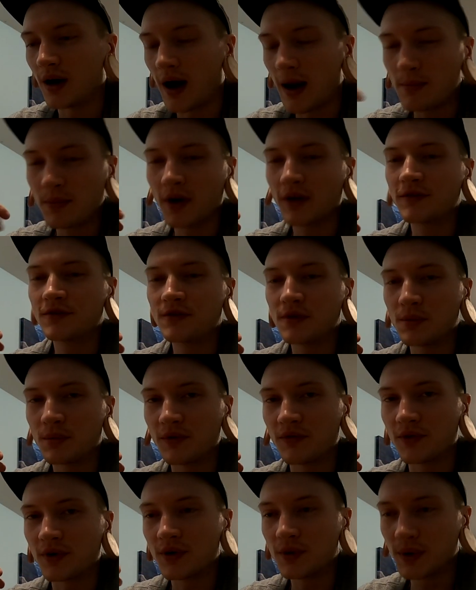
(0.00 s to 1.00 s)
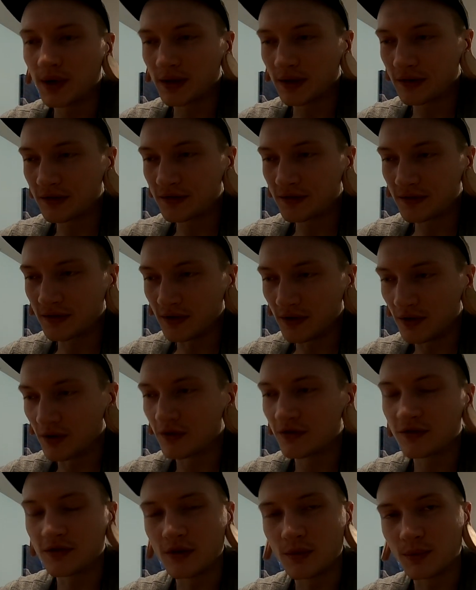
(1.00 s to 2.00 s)
I'm not stupid for doing this.
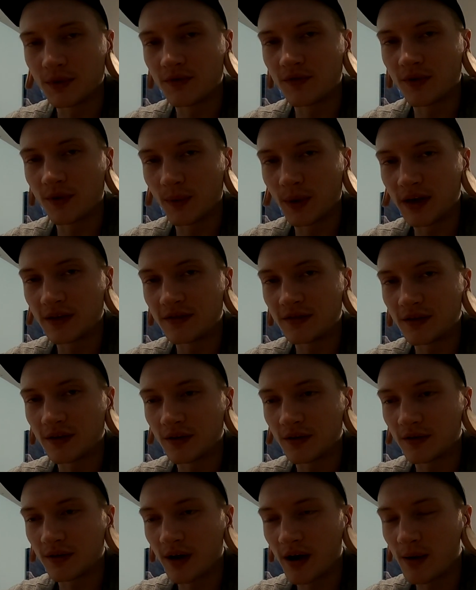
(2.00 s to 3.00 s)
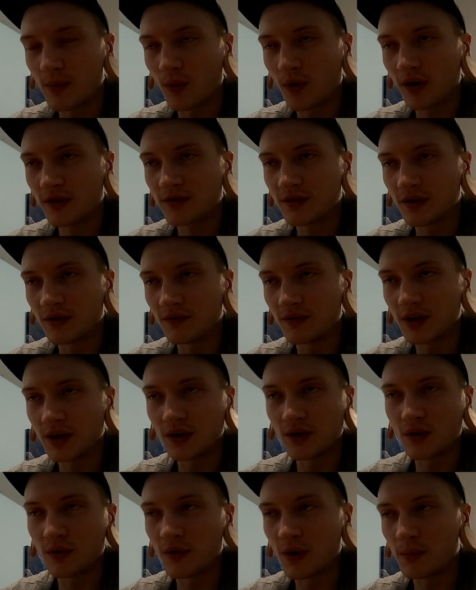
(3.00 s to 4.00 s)
You're stupid for wasting your time watching a
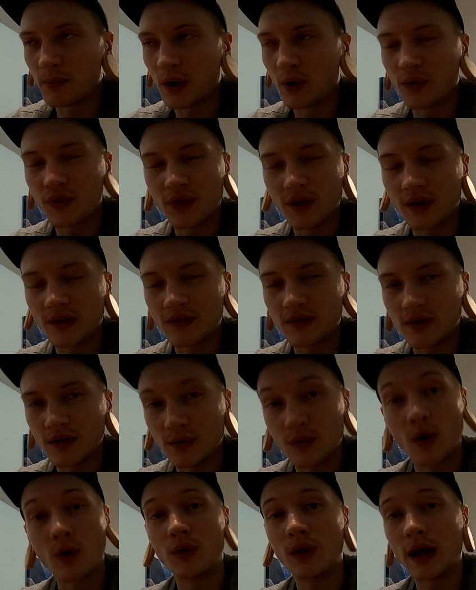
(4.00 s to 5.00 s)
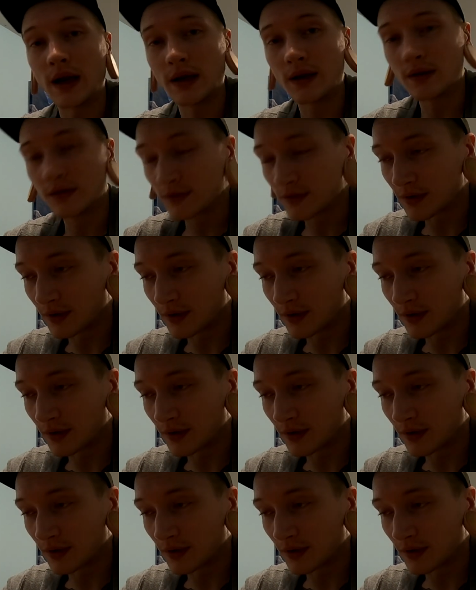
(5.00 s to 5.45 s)
video about things that you don't like.